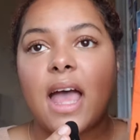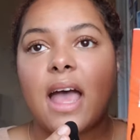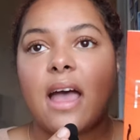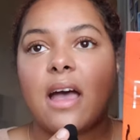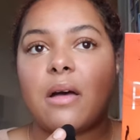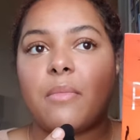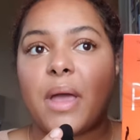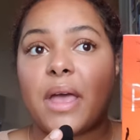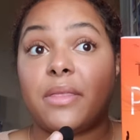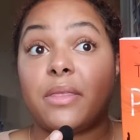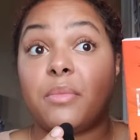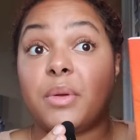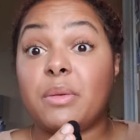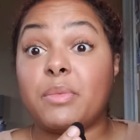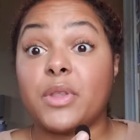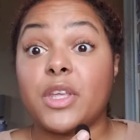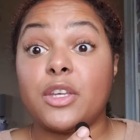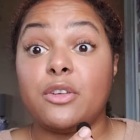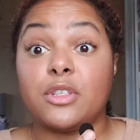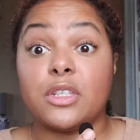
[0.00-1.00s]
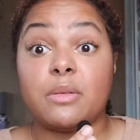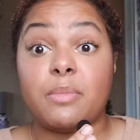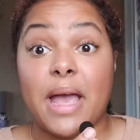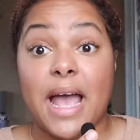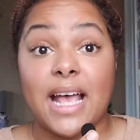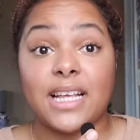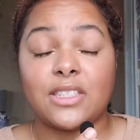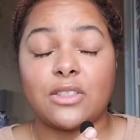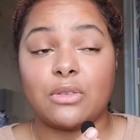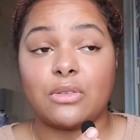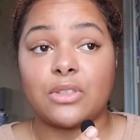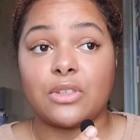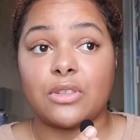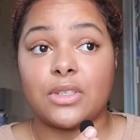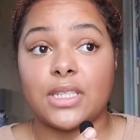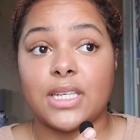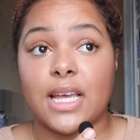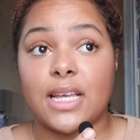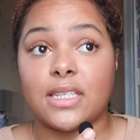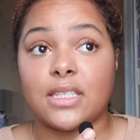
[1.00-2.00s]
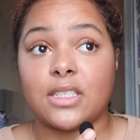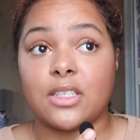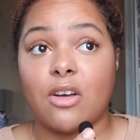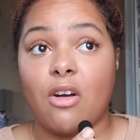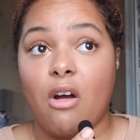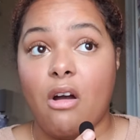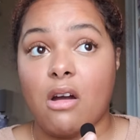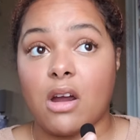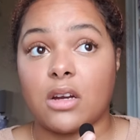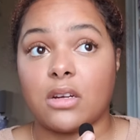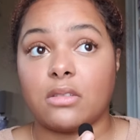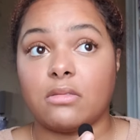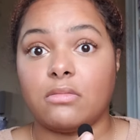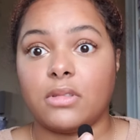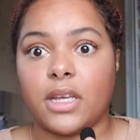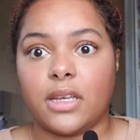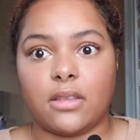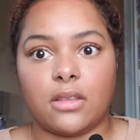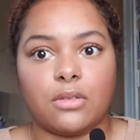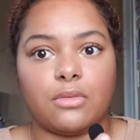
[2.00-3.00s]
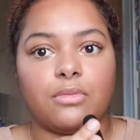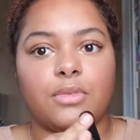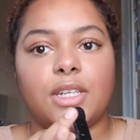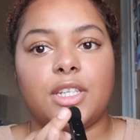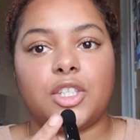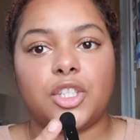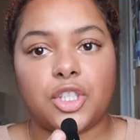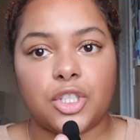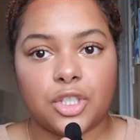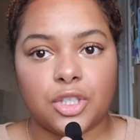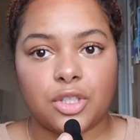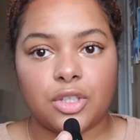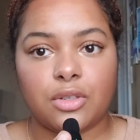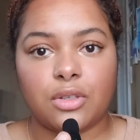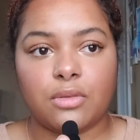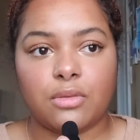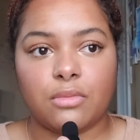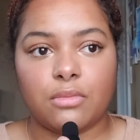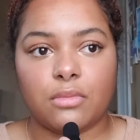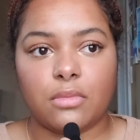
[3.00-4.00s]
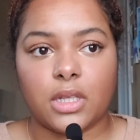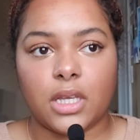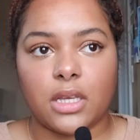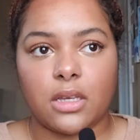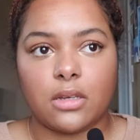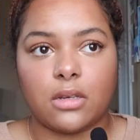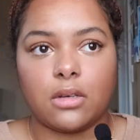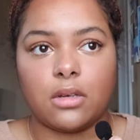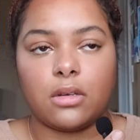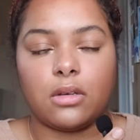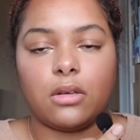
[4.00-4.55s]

And the people that usually pass those certain tests are like the rich, like